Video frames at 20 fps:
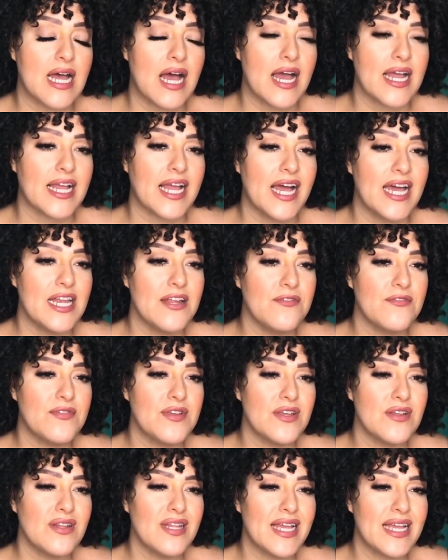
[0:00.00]
I kind of
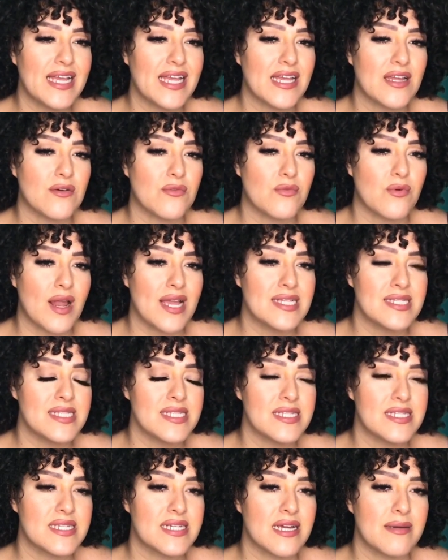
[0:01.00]
feel like it
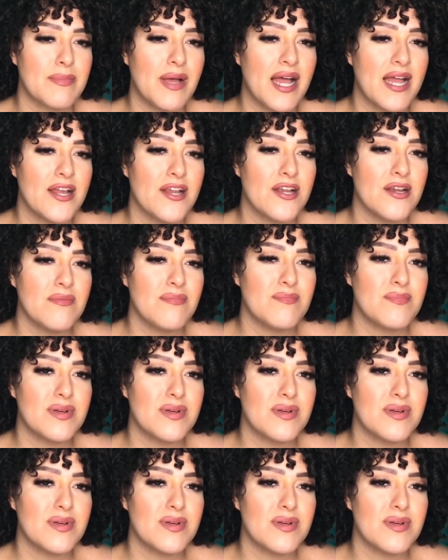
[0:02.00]
rises it up higher,